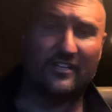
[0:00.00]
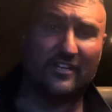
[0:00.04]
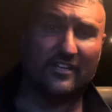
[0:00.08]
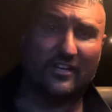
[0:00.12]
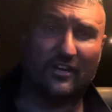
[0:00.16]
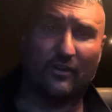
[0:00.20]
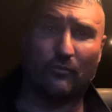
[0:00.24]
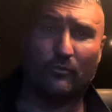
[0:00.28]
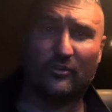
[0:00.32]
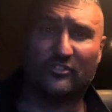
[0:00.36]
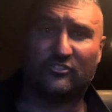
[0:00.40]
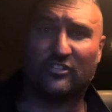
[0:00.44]

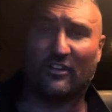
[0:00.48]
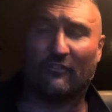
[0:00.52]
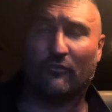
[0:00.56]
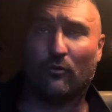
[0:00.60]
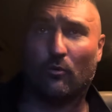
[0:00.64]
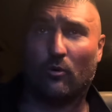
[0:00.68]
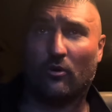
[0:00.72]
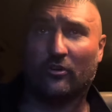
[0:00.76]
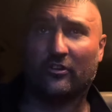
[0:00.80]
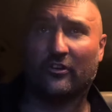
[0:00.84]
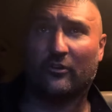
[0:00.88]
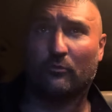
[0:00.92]
And whichever
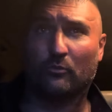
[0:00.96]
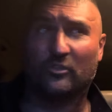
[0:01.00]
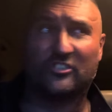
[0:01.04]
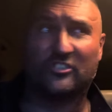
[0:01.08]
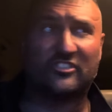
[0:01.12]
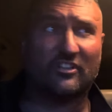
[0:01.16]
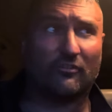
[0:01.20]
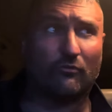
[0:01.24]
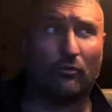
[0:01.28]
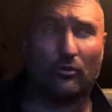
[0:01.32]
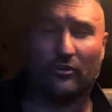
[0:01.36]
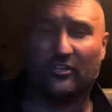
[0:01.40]
one of
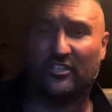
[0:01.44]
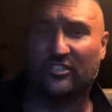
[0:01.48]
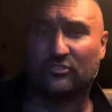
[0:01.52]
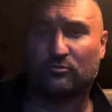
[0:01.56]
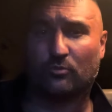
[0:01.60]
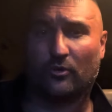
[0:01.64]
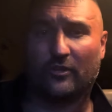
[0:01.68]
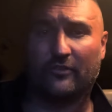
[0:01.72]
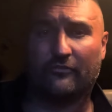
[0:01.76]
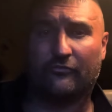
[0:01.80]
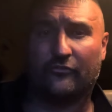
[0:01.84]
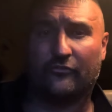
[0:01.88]
you want it